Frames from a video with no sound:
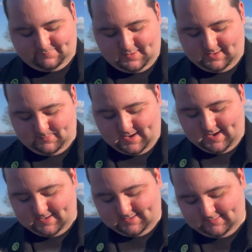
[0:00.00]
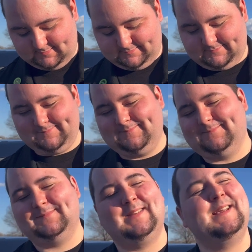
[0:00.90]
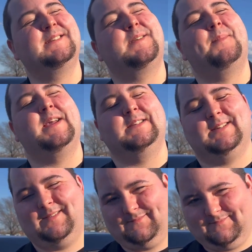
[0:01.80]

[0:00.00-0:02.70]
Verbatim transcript: Frank bag is amazing.